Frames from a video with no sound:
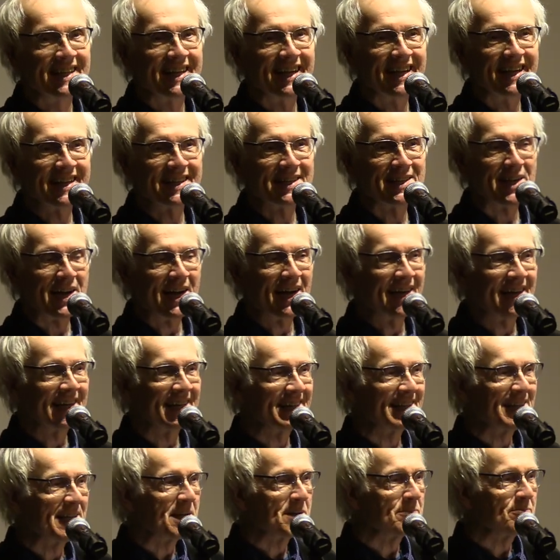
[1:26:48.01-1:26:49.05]
And uh,
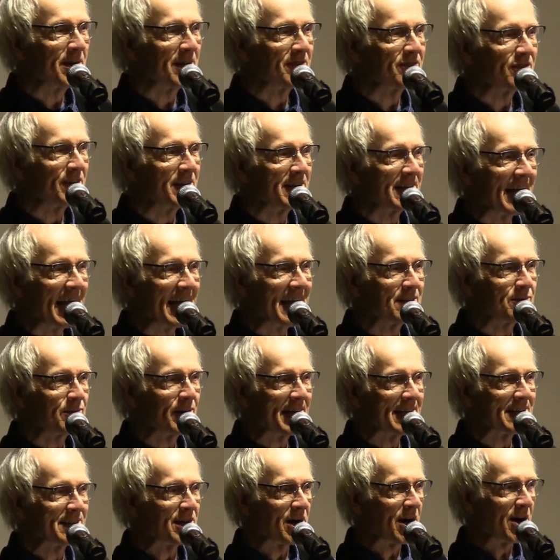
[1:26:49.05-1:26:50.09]
my friend Anne
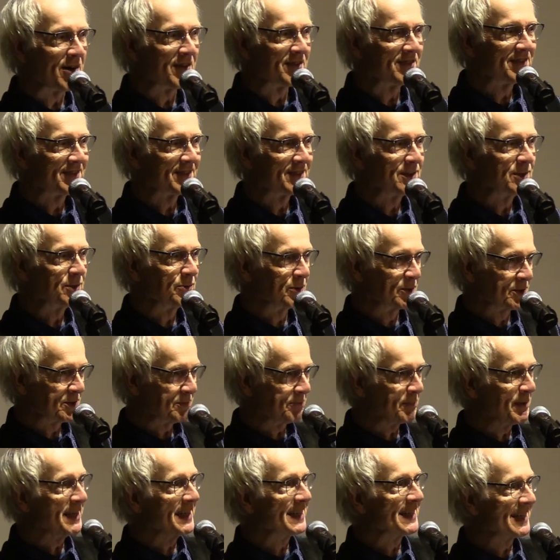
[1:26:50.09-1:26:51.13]
Randolph, who will
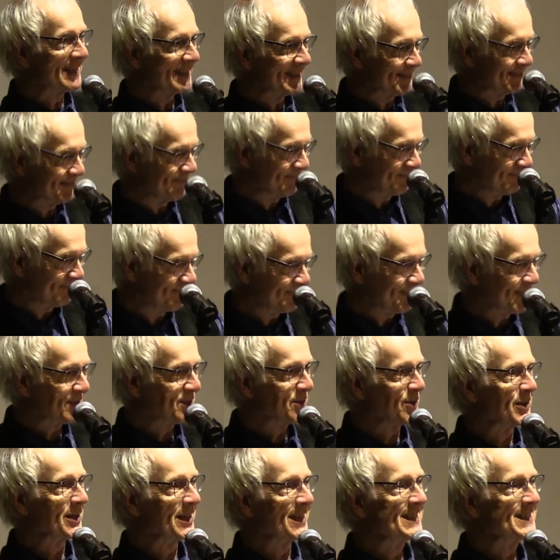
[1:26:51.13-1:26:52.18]
speak
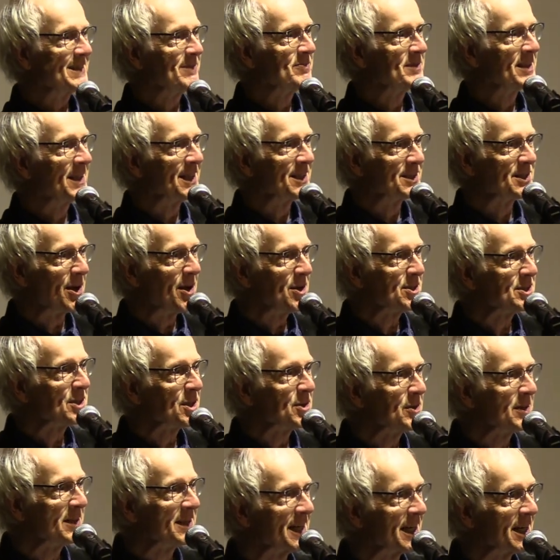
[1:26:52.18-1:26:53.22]
shortly, is
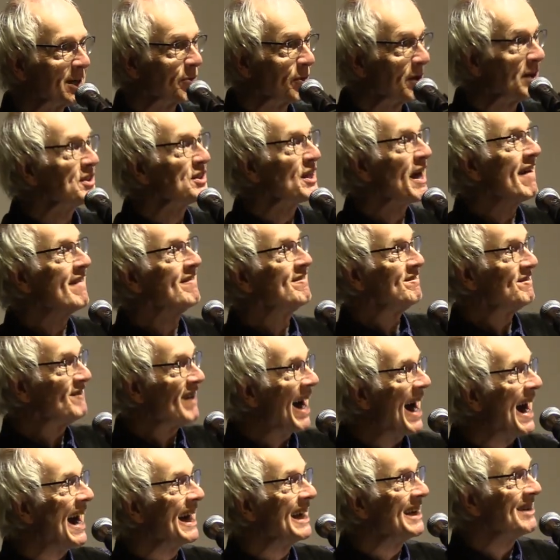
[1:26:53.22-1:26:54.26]
also in there with
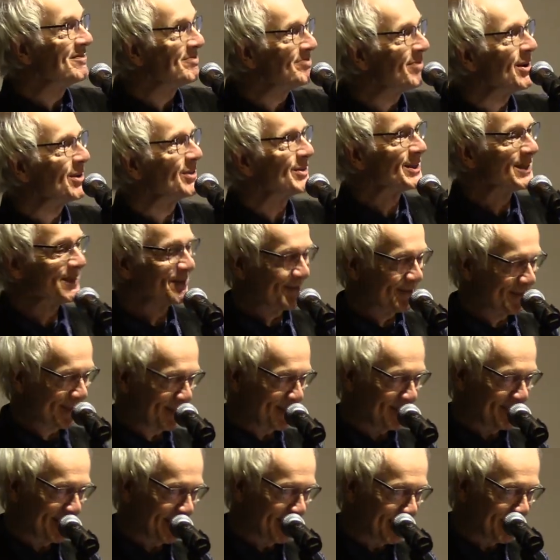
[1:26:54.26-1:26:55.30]
five poems. So
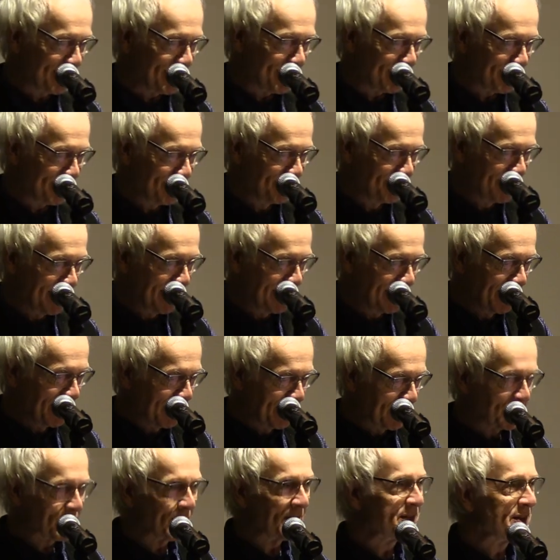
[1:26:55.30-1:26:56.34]
very cool.
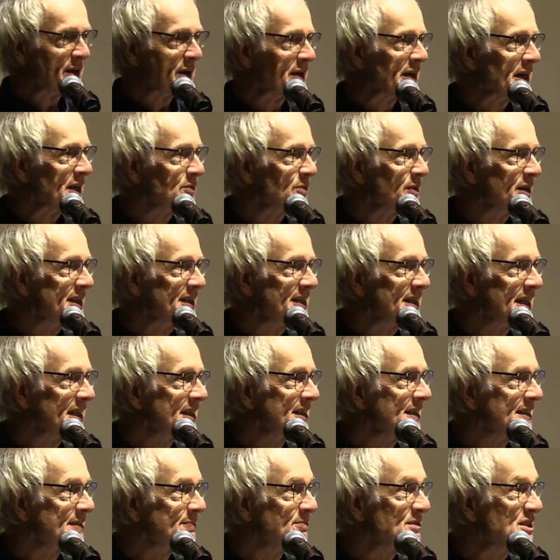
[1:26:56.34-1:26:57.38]
So I thought I'd read
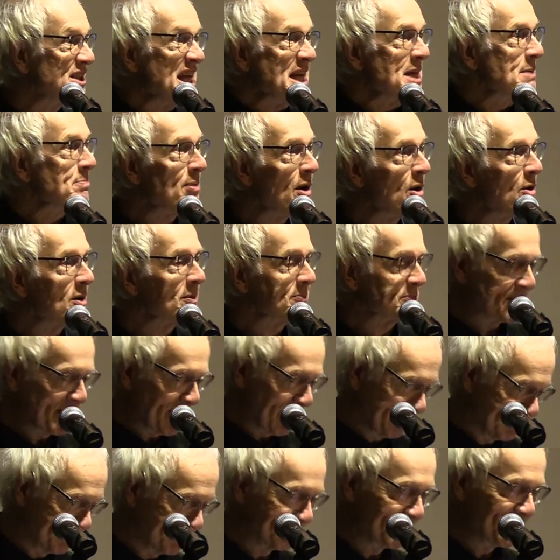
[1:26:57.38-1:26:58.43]
ten poems.
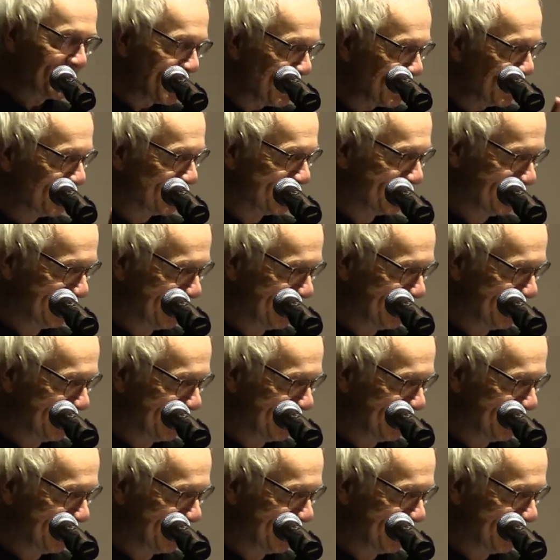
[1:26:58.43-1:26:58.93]
No, two.